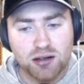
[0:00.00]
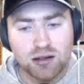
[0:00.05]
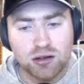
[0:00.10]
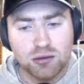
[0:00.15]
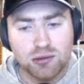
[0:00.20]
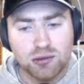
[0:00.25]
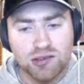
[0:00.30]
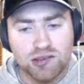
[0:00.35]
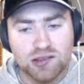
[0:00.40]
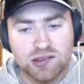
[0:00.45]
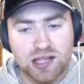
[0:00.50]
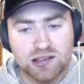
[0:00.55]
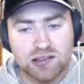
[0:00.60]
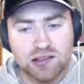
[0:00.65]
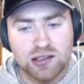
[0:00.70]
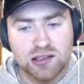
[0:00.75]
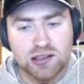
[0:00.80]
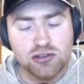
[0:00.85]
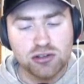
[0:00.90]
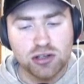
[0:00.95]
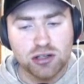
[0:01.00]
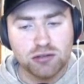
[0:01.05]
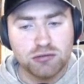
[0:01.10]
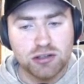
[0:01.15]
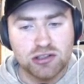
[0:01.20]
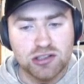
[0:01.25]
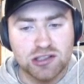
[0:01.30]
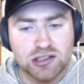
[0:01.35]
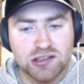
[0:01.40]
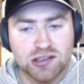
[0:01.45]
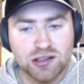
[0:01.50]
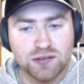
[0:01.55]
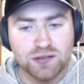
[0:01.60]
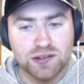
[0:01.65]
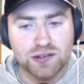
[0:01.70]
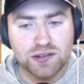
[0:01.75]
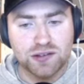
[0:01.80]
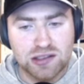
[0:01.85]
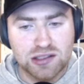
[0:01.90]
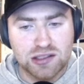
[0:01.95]
with Sexton. Then Joe Richards
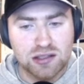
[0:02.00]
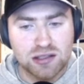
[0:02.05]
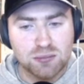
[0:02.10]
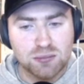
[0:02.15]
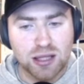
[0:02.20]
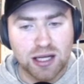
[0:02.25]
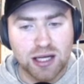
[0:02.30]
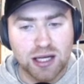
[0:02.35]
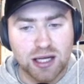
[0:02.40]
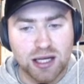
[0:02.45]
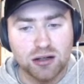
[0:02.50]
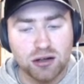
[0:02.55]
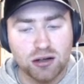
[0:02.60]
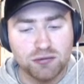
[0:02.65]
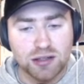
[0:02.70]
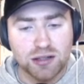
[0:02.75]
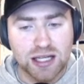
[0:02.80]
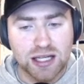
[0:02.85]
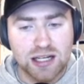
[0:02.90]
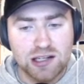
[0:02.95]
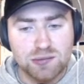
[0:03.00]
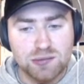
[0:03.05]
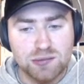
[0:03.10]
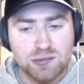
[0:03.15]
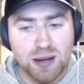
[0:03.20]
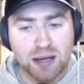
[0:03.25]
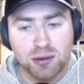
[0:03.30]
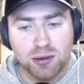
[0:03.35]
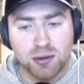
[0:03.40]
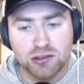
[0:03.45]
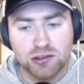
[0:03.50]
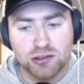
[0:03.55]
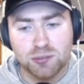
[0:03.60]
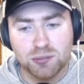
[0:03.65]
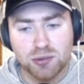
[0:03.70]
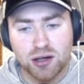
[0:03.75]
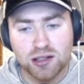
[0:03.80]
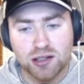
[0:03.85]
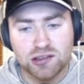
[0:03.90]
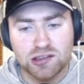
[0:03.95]
obviously didn't play. Hopefully he's back post the
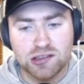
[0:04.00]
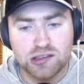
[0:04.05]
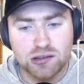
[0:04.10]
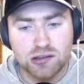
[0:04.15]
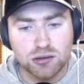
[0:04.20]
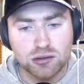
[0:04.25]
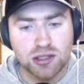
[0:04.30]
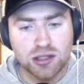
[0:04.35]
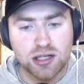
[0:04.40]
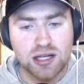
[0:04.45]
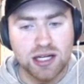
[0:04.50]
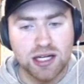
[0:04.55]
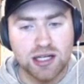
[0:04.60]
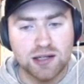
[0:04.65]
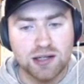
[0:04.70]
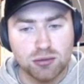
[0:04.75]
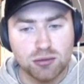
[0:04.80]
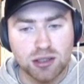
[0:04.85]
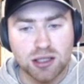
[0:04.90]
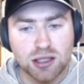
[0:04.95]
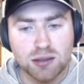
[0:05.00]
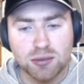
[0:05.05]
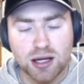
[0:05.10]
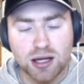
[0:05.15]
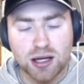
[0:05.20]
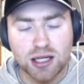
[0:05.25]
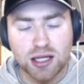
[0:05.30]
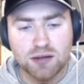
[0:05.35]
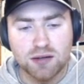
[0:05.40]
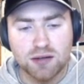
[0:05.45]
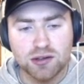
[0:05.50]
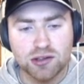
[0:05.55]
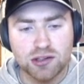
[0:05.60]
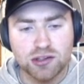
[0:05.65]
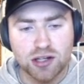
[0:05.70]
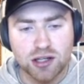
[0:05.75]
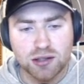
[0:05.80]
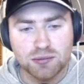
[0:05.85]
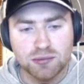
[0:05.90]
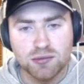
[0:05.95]
buy because he's still got a negative 20 break even.
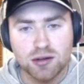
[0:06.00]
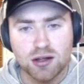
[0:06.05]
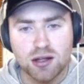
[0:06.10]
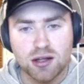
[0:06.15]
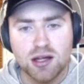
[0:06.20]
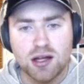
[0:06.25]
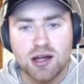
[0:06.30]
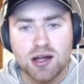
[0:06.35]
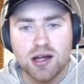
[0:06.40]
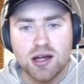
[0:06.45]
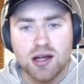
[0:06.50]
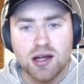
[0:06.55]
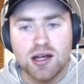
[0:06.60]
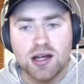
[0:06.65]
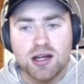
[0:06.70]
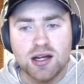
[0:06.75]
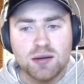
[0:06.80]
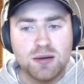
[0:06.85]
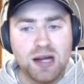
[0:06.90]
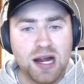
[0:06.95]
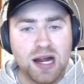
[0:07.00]
So, but yeah,